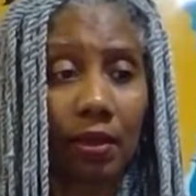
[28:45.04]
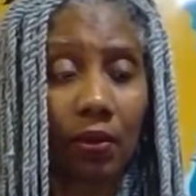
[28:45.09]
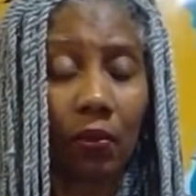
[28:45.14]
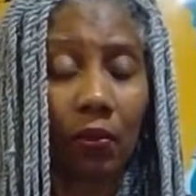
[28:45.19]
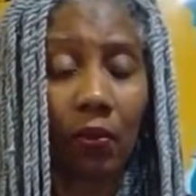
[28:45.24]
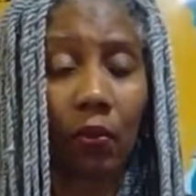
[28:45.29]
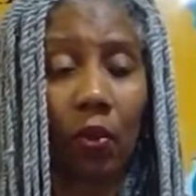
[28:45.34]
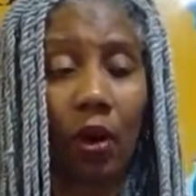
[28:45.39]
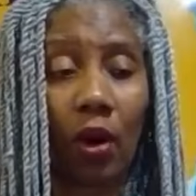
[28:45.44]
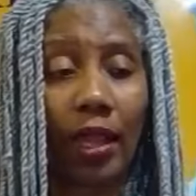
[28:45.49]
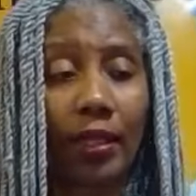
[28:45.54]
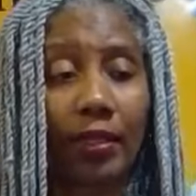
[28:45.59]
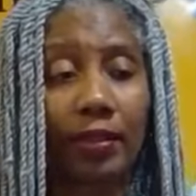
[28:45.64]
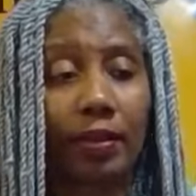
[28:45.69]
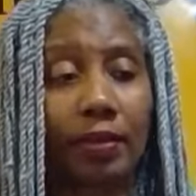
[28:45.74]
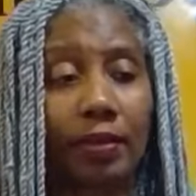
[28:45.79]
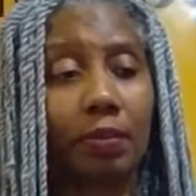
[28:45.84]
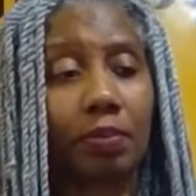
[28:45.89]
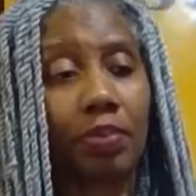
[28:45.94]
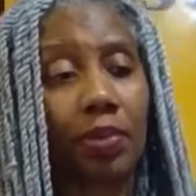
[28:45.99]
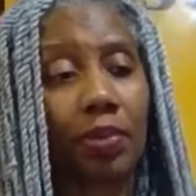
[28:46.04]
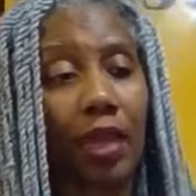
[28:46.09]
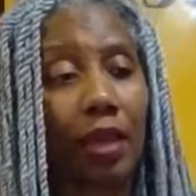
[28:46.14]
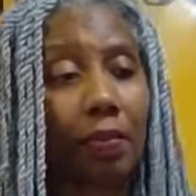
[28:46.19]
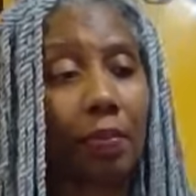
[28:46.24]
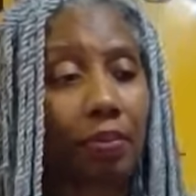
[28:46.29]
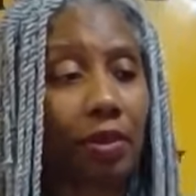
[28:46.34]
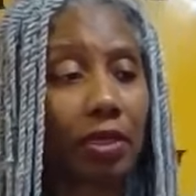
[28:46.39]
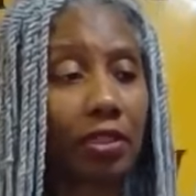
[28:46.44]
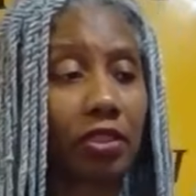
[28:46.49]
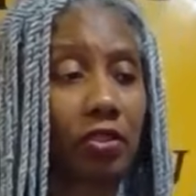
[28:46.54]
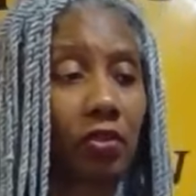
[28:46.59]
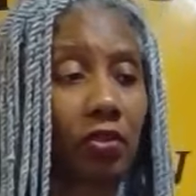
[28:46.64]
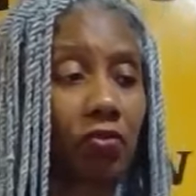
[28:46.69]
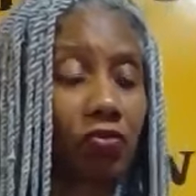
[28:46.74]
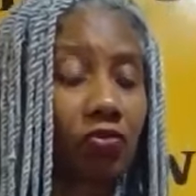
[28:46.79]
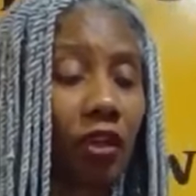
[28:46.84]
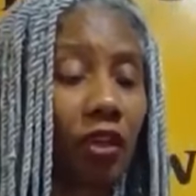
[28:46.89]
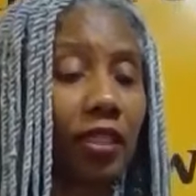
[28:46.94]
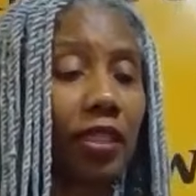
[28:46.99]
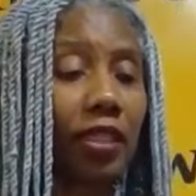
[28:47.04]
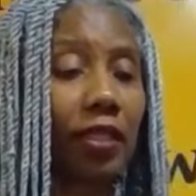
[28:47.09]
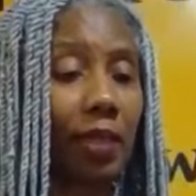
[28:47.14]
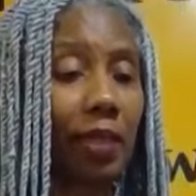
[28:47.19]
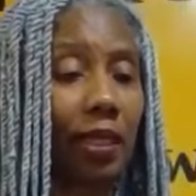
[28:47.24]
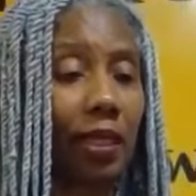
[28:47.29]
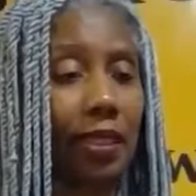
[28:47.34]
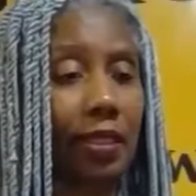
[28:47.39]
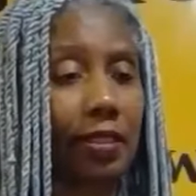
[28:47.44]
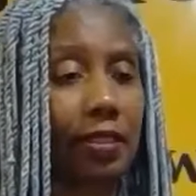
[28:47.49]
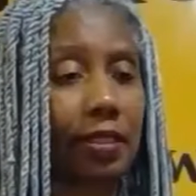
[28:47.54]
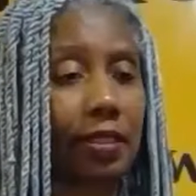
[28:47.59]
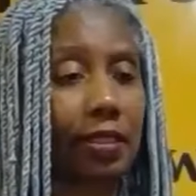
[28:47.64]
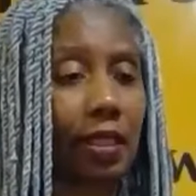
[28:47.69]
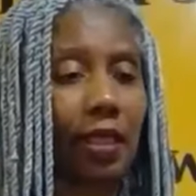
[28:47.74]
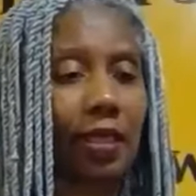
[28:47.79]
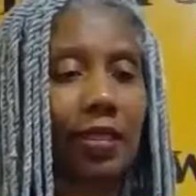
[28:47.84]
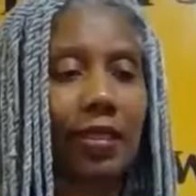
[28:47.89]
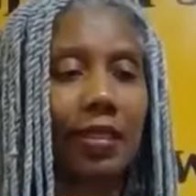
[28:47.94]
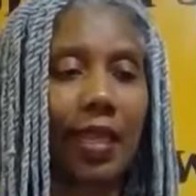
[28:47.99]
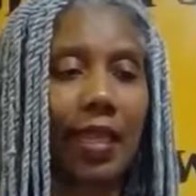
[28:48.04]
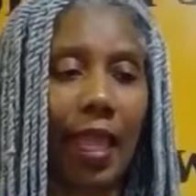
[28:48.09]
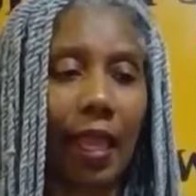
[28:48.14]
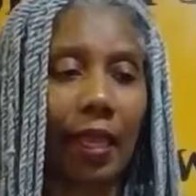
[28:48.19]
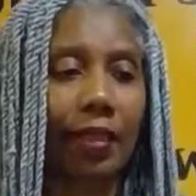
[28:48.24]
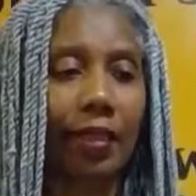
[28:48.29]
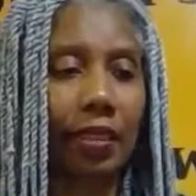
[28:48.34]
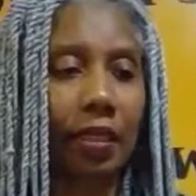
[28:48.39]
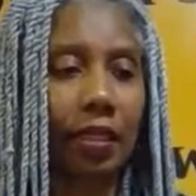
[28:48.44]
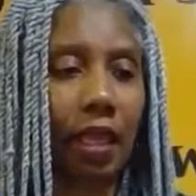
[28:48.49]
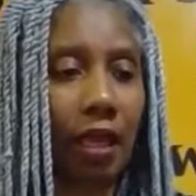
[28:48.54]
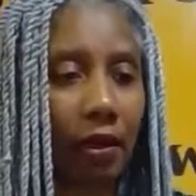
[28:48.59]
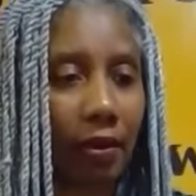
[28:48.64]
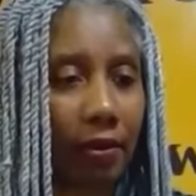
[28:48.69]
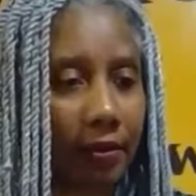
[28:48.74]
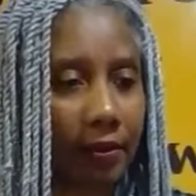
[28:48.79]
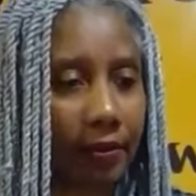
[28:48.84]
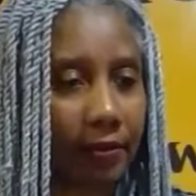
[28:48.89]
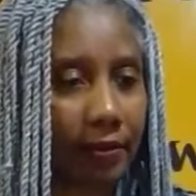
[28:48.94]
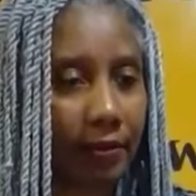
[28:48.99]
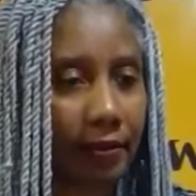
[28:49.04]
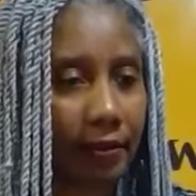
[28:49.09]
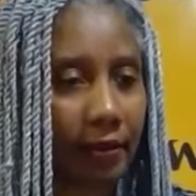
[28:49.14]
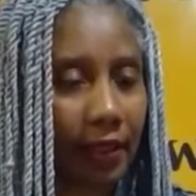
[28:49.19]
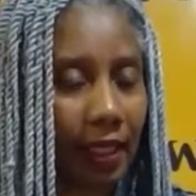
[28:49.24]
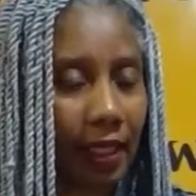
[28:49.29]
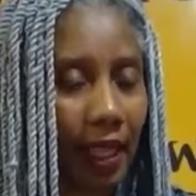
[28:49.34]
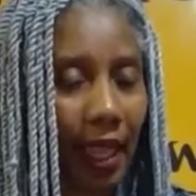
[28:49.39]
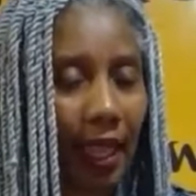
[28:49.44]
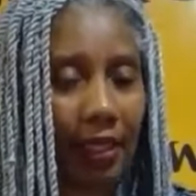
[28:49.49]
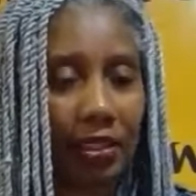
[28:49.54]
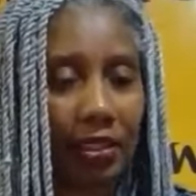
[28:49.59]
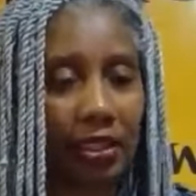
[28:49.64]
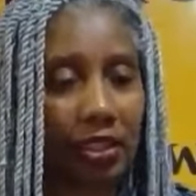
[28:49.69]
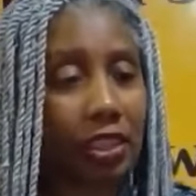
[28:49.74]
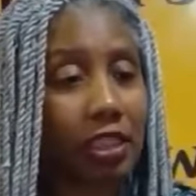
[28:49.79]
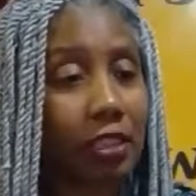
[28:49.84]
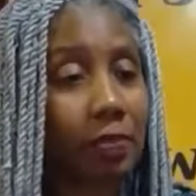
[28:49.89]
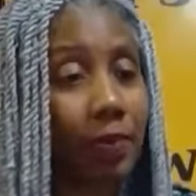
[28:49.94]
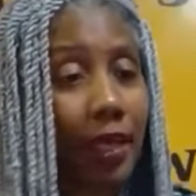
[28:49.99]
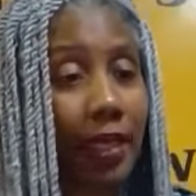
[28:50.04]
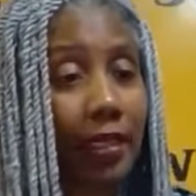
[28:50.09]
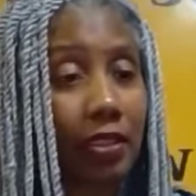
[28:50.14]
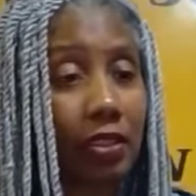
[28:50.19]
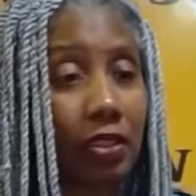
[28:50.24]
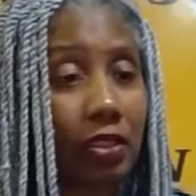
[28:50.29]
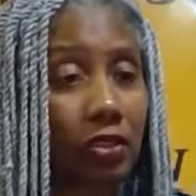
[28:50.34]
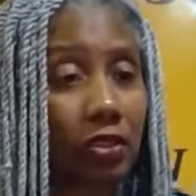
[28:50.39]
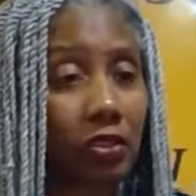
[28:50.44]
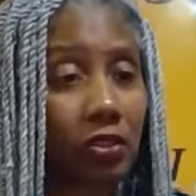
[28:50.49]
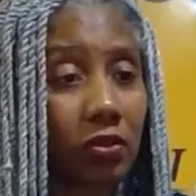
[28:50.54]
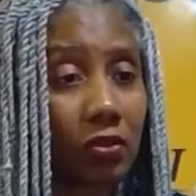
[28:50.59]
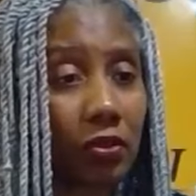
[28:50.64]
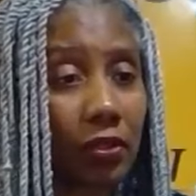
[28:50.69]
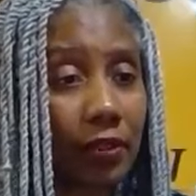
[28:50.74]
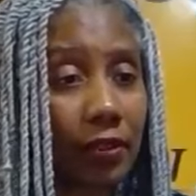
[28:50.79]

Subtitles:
what blood pressure really means, now you know. I just explained it to you.